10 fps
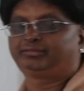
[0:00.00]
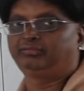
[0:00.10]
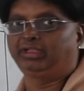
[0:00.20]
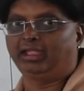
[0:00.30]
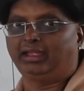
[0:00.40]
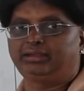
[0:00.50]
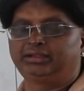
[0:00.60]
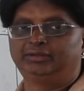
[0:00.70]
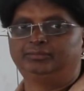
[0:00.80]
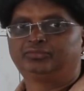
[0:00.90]
VA
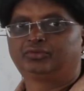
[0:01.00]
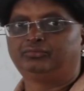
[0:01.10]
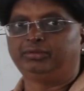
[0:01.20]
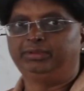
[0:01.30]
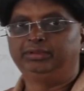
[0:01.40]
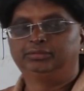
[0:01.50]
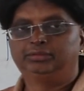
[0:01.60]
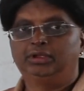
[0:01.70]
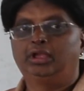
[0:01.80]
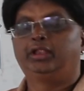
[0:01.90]
and VB.
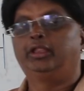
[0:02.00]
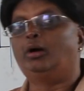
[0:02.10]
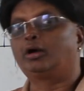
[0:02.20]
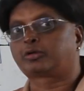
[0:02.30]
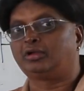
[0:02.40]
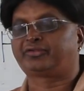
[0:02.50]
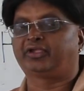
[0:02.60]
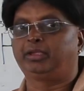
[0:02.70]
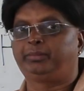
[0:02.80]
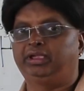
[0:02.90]
Now
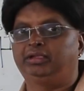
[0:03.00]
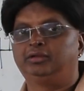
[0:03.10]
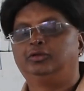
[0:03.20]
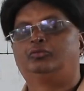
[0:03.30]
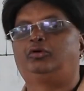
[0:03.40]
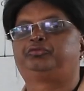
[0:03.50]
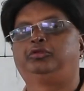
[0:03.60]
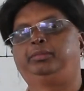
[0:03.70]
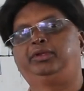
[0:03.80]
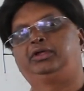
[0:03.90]
across AB, what
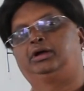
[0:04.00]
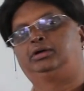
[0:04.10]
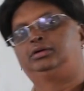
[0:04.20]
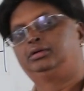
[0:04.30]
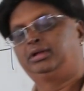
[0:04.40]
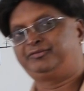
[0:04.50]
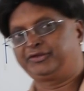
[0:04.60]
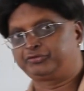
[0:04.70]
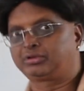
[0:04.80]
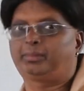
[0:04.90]
will be the
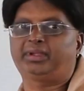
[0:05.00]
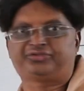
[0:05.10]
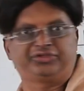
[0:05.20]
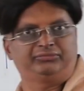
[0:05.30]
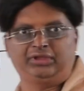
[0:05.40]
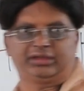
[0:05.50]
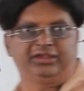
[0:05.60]
effective capacity of the